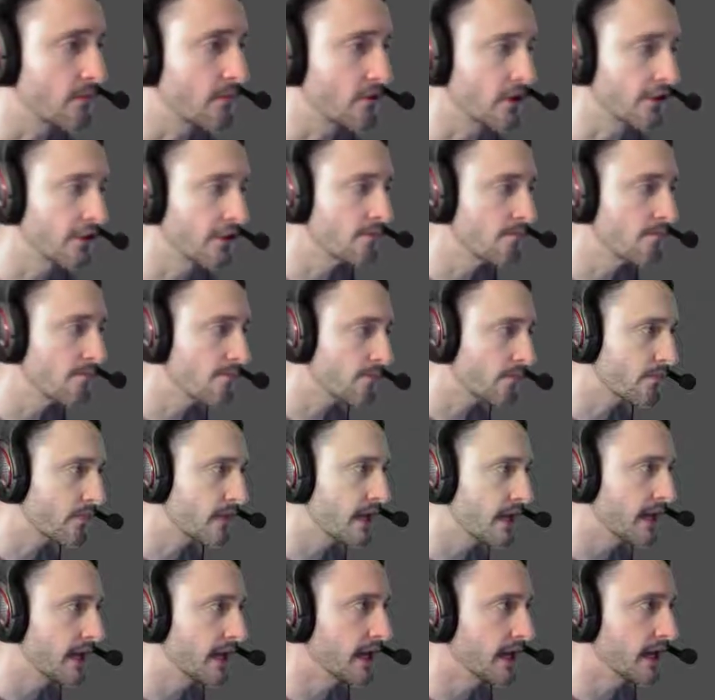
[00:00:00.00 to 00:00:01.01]
other.
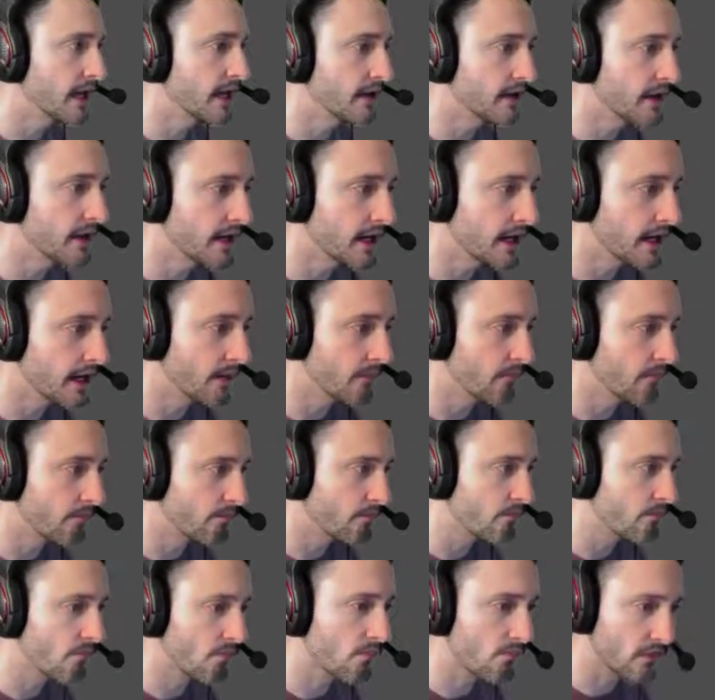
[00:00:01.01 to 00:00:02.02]
And
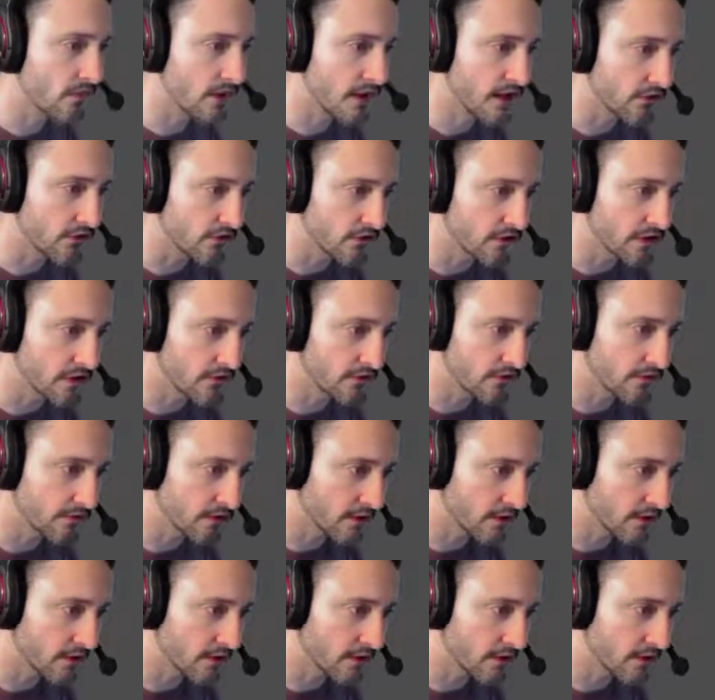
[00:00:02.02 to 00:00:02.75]
actually, let's see if I